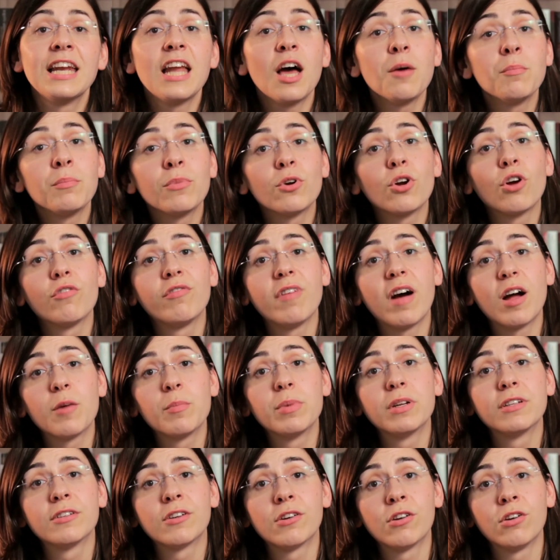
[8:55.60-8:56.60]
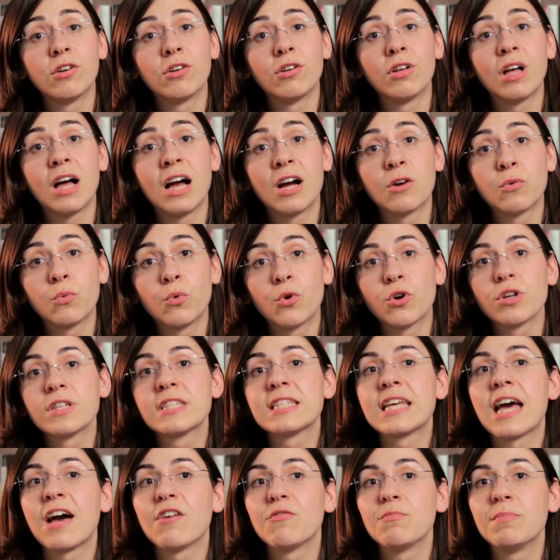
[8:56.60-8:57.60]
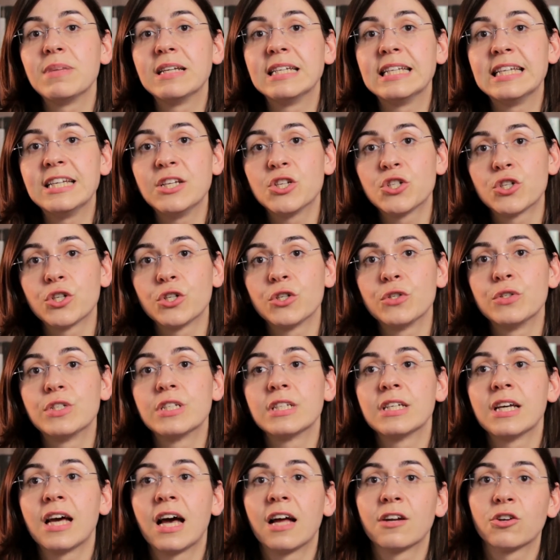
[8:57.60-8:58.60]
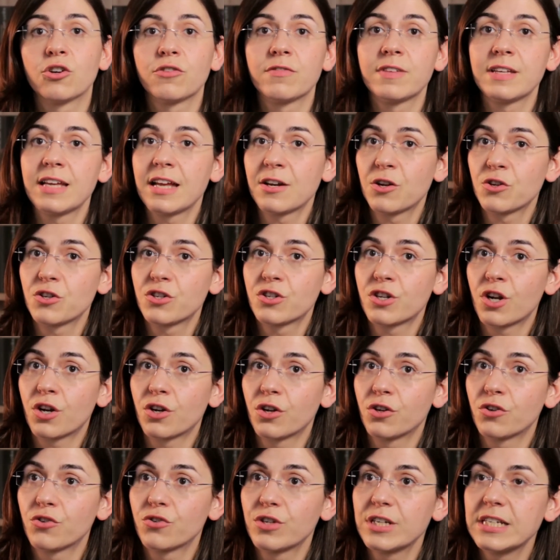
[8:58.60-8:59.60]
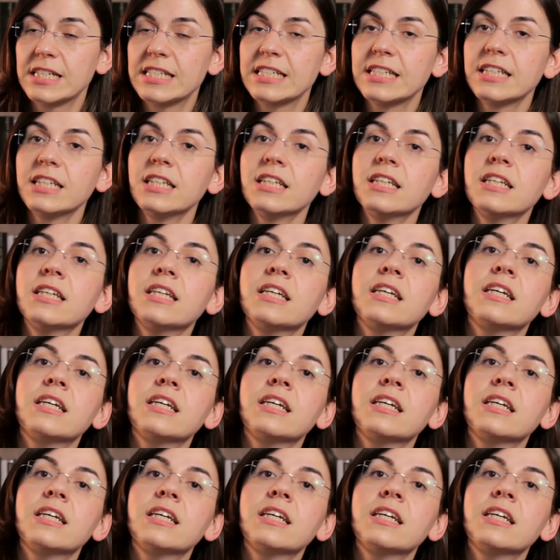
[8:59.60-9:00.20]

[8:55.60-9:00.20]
A number of arbitral awards have been issued under the Energy Charter Treaty,